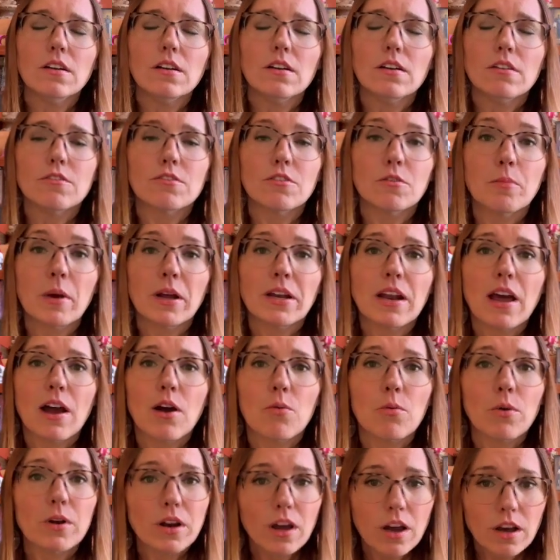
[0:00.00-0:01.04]
For my now
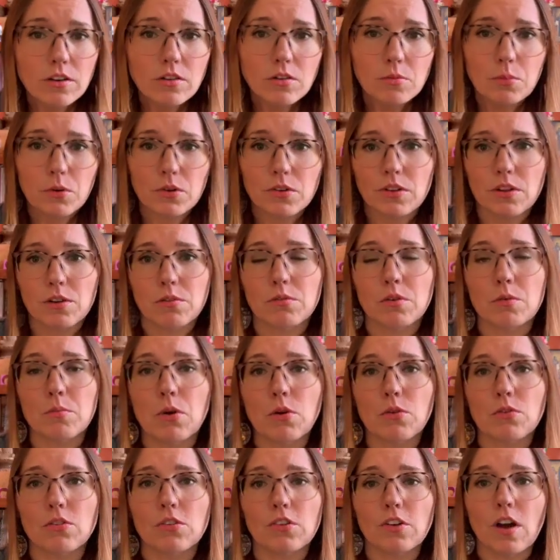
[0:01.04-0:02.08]
100%
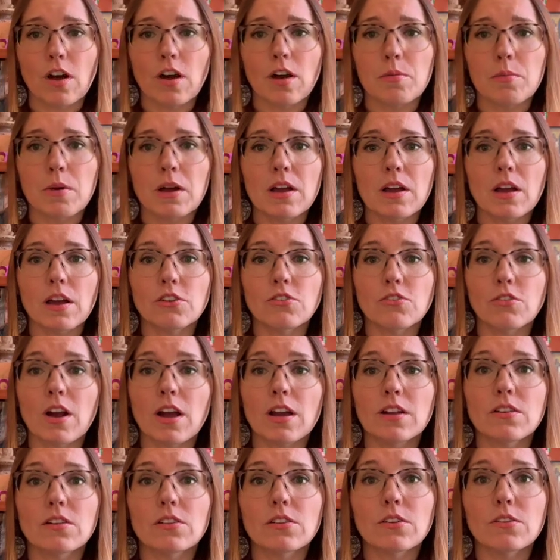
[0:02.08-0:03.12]
remote job, I tried
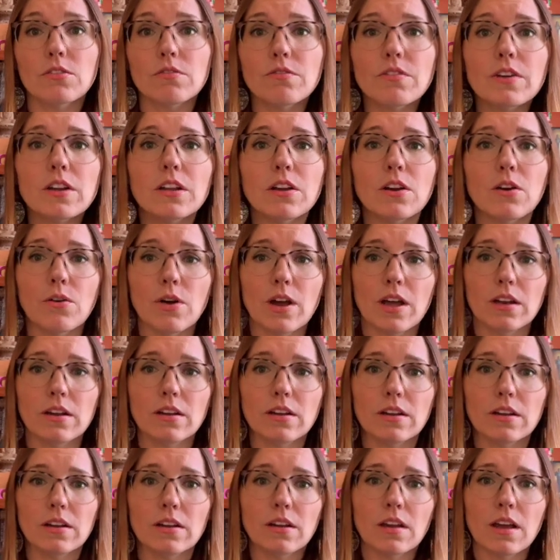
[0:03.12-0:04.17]
to learn video
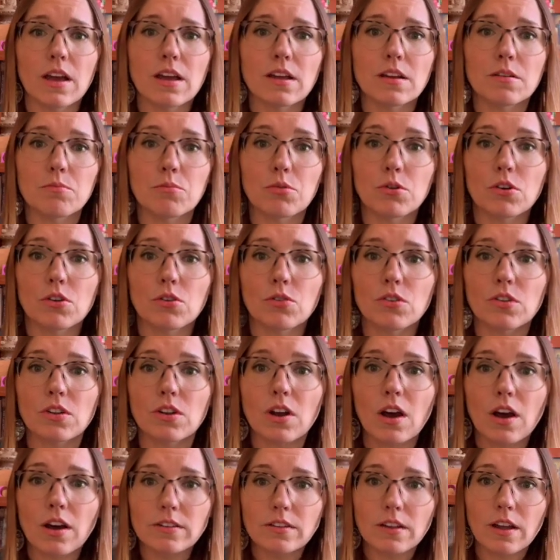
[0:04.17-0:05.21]
editing and produce an
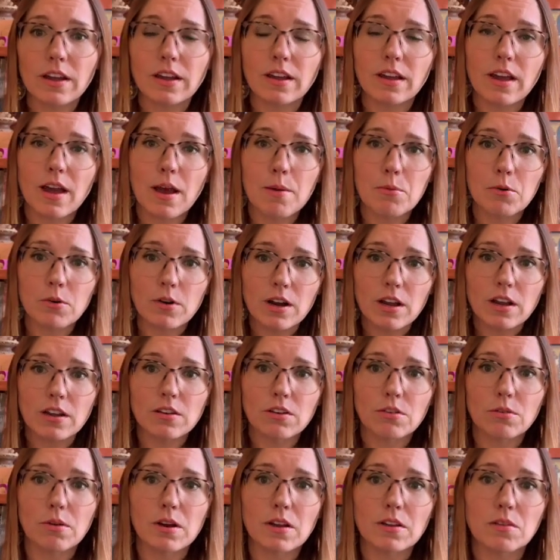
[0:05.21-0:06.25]
online cabaret to
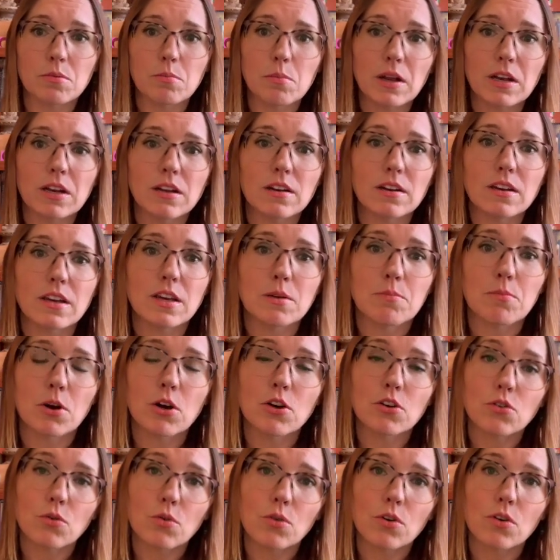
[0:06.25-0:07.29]
raise money to keep our
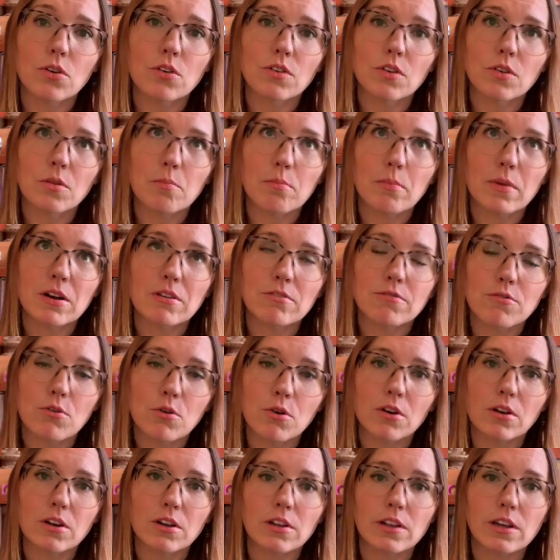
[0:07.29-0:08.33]
doors
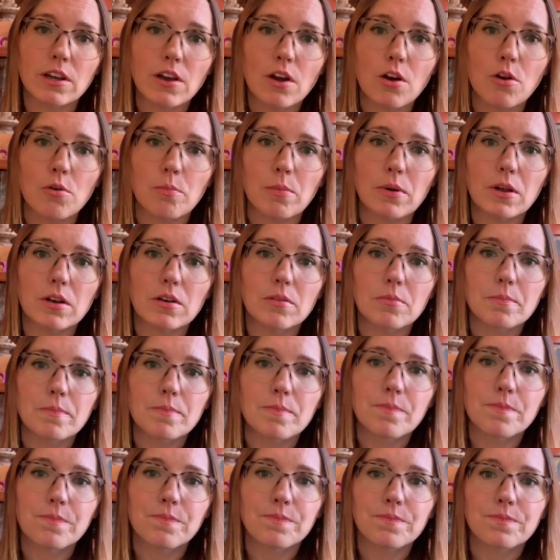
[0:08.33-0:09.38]
metaphorically open.
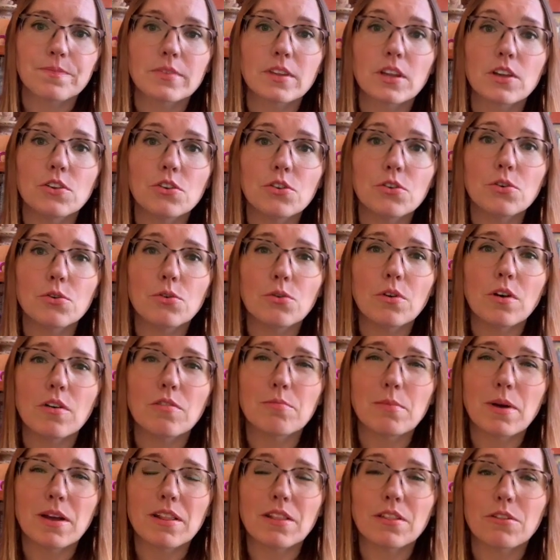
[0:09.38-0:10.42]
2 of
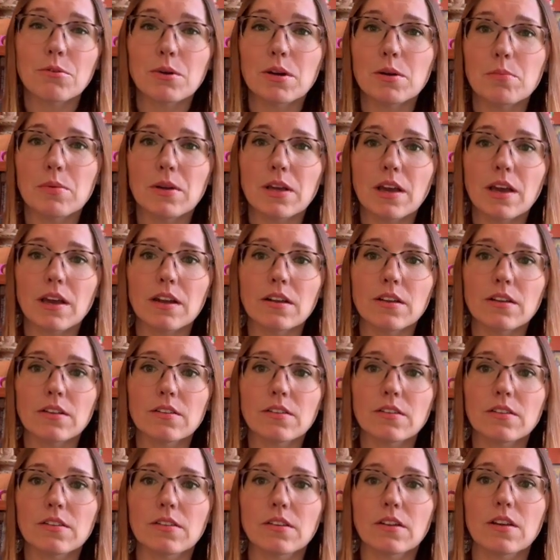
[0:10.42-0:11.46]
my 3
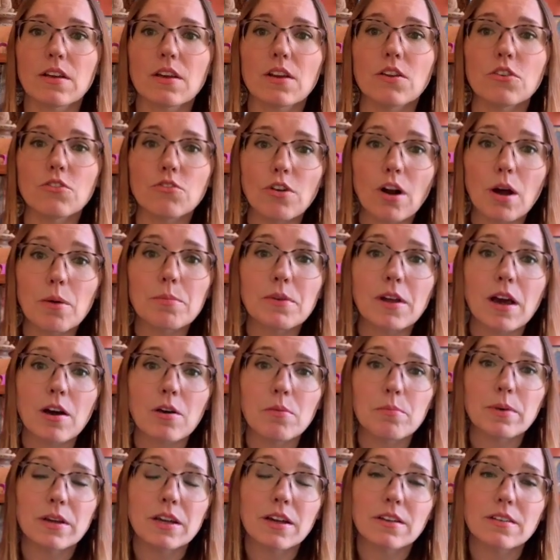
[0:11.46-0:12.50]
pianists dropped out
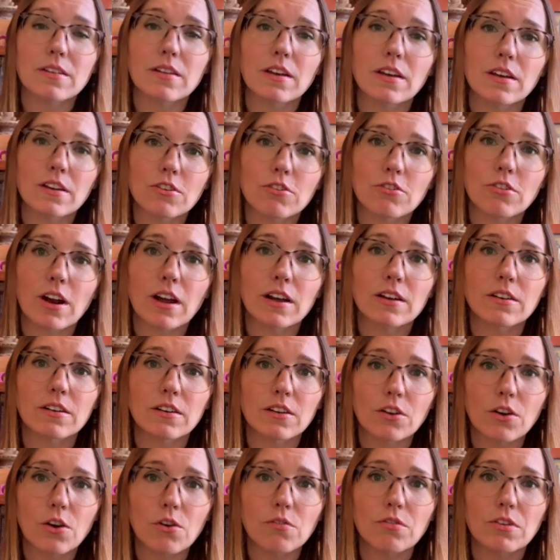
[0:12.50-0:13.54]
because they contracted
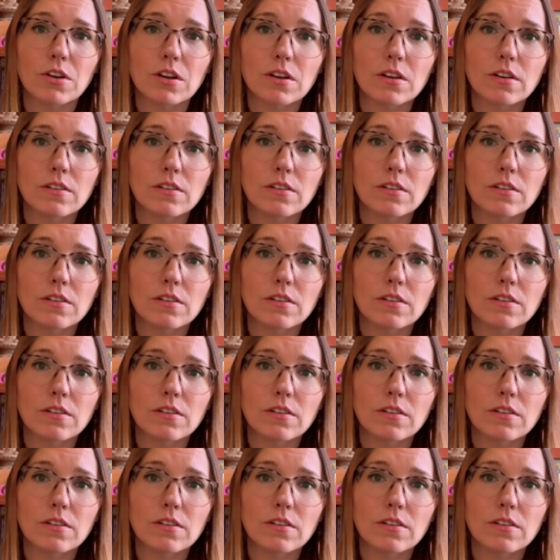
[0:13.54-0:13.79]
COVID.